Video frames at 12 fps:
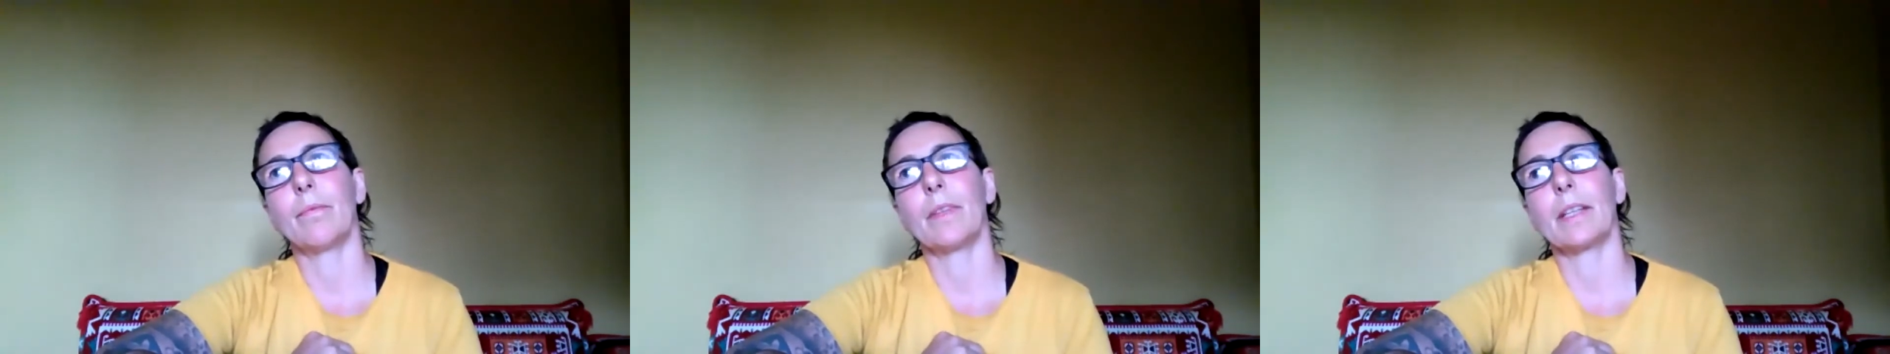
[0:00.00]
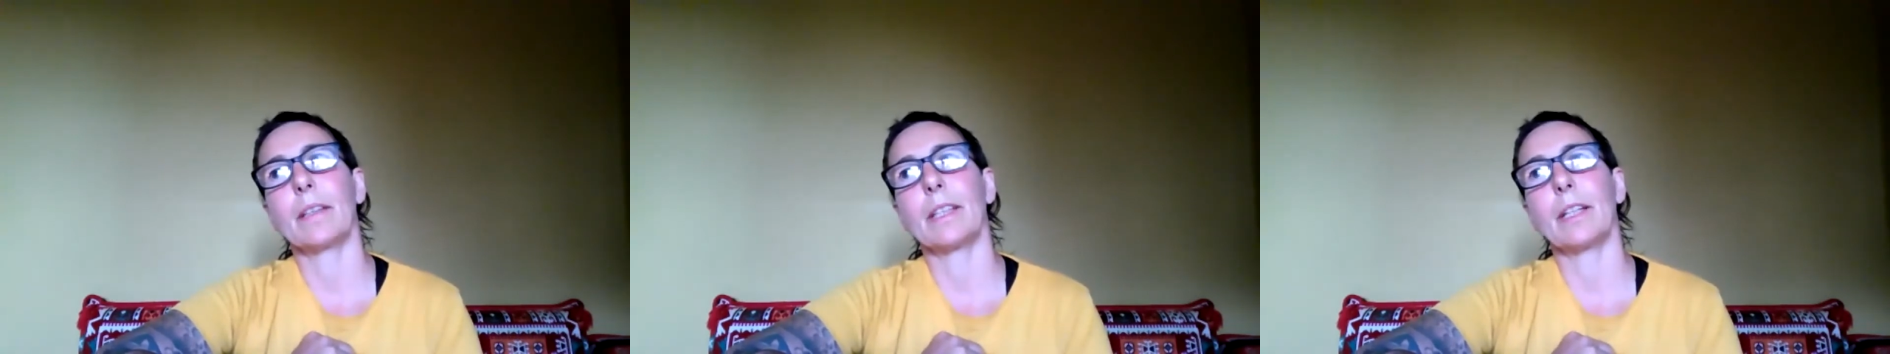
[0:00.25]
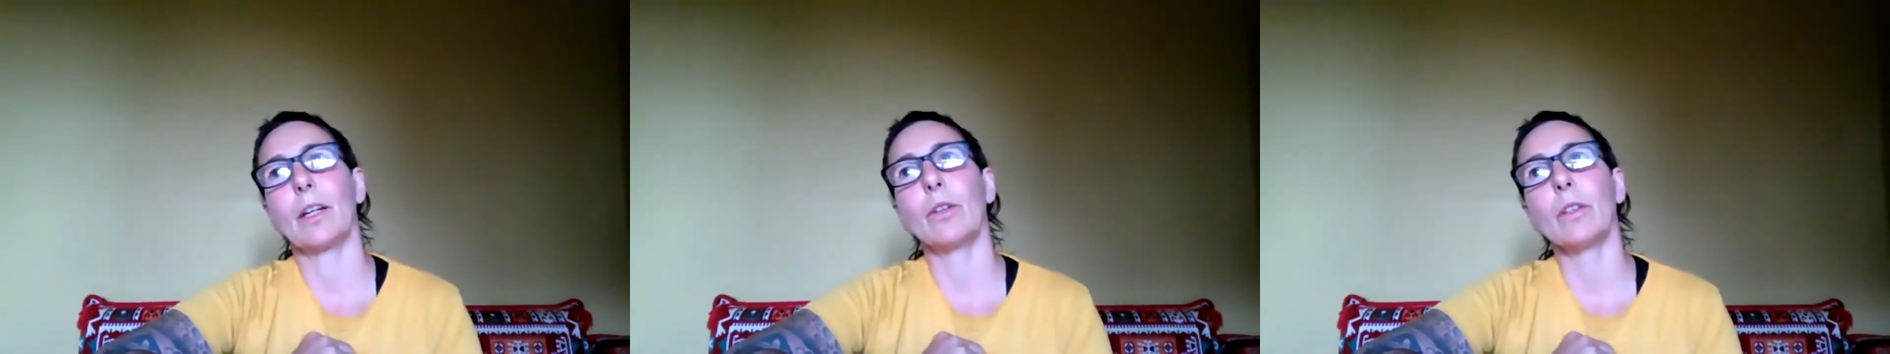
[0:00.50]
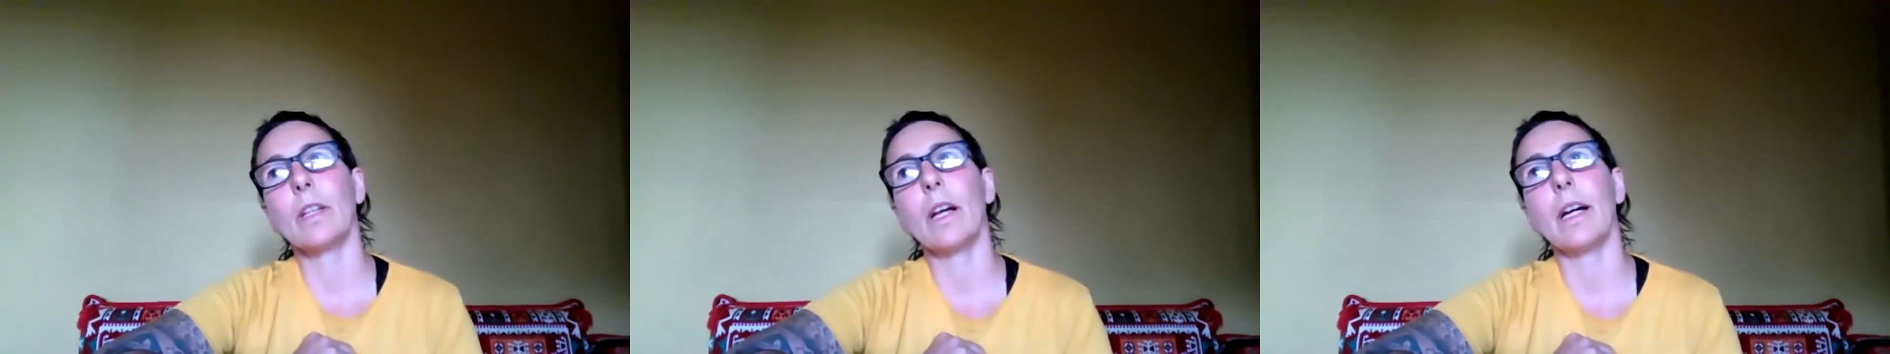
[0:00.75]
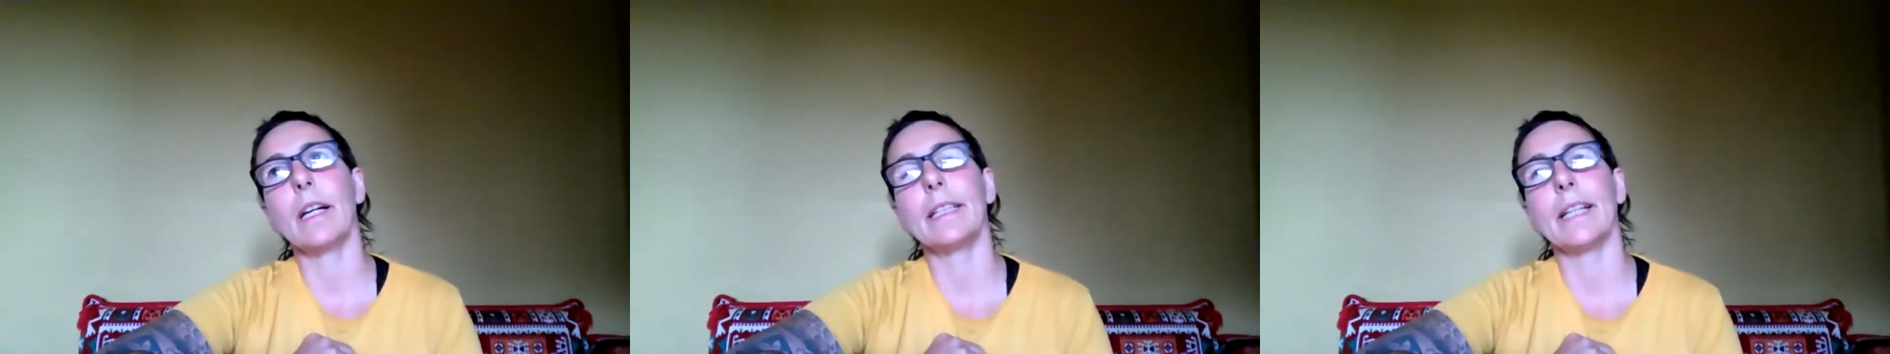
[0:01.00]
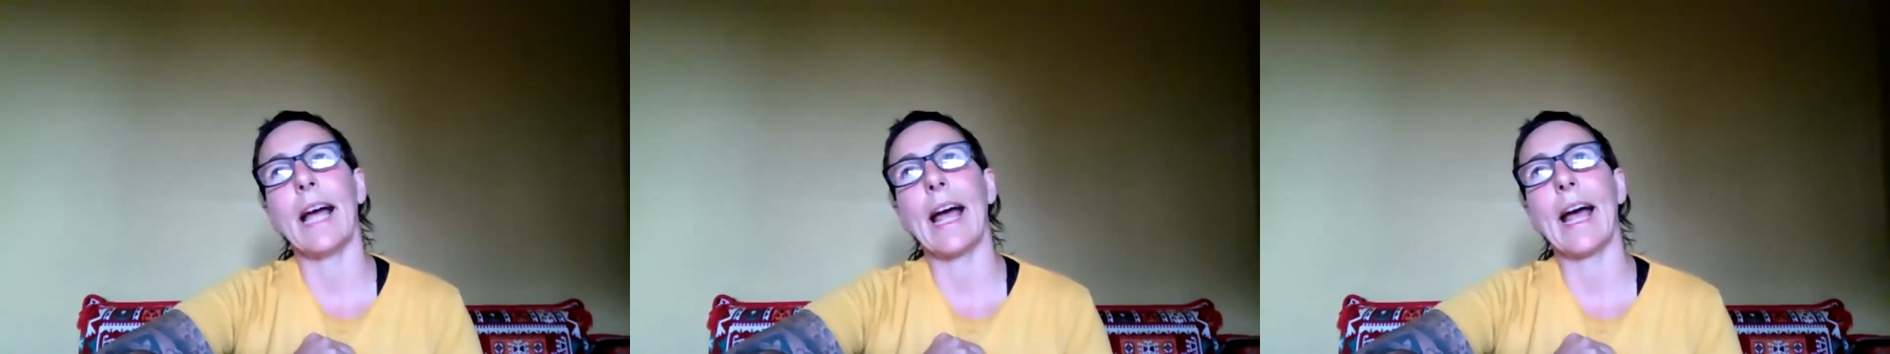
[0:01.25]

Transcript: that the online